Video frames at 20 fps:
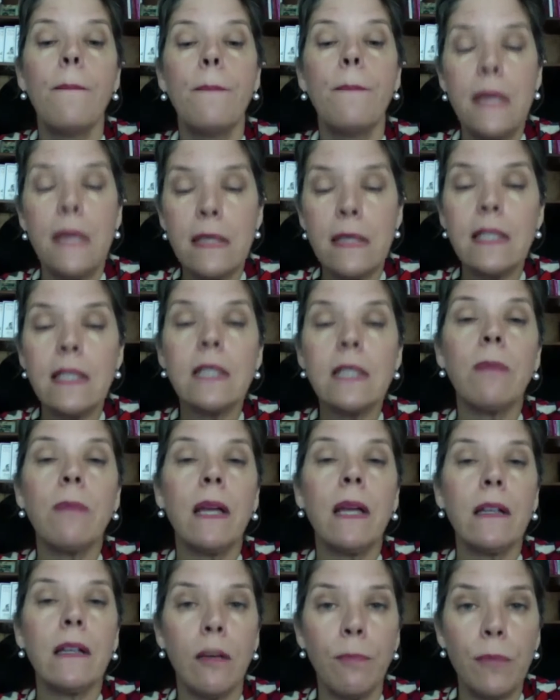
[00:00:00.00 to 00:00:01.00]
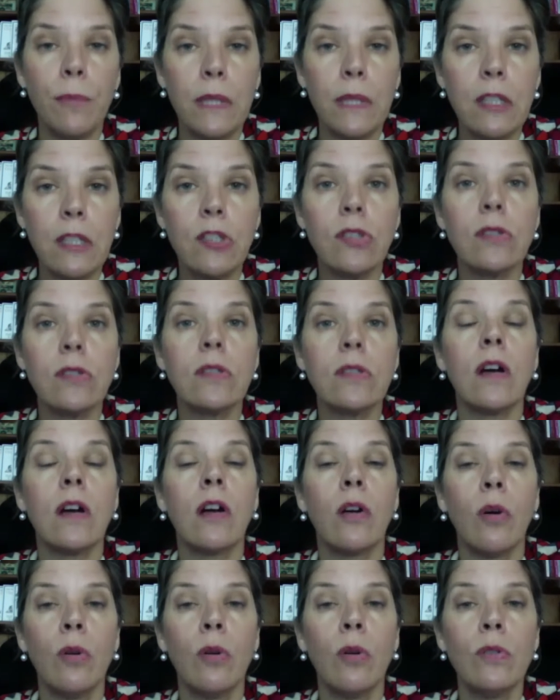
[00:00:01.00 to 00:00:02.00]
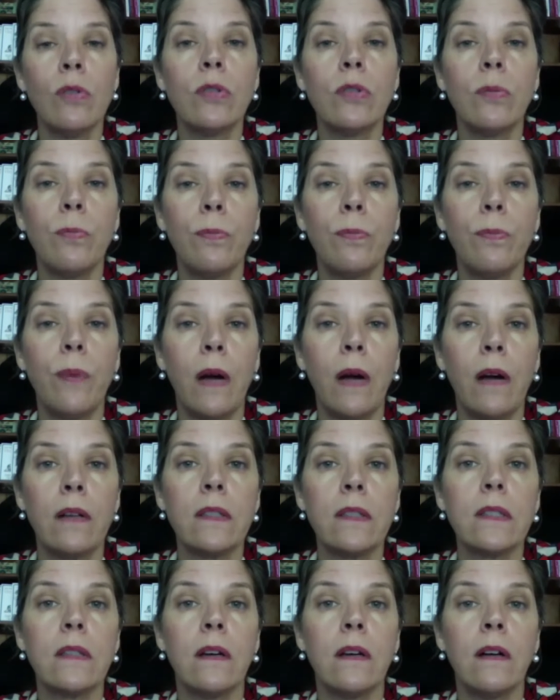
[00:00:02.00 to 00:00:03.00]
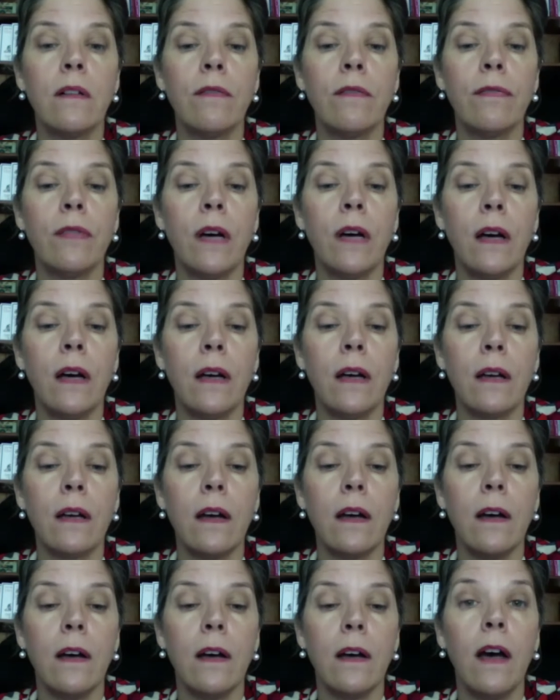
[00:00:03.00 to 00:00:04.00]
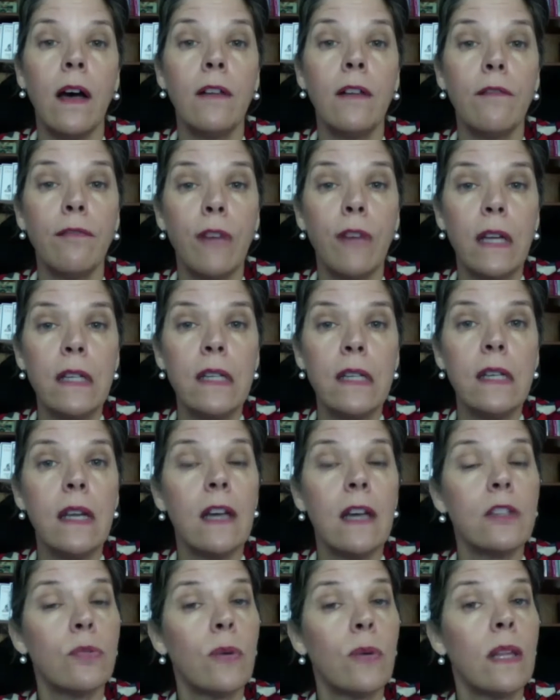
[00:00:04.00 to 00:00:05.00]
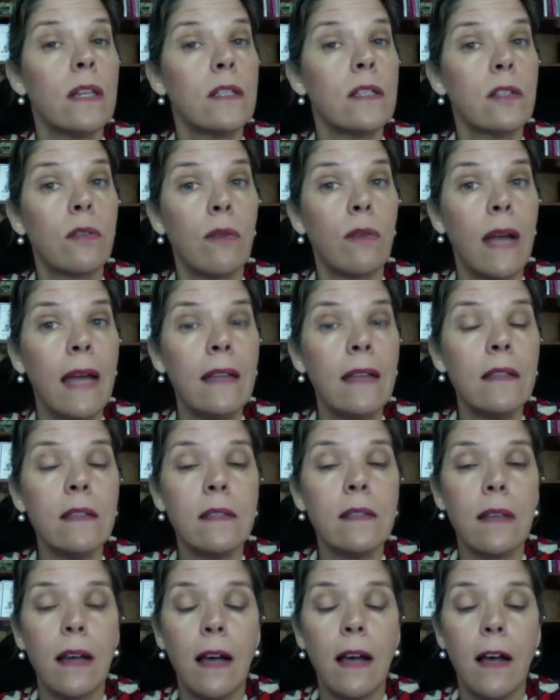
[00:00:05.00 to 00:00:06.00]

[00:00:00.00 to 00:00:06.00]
Business plan competitions are also parts of unfunding, as well as grants.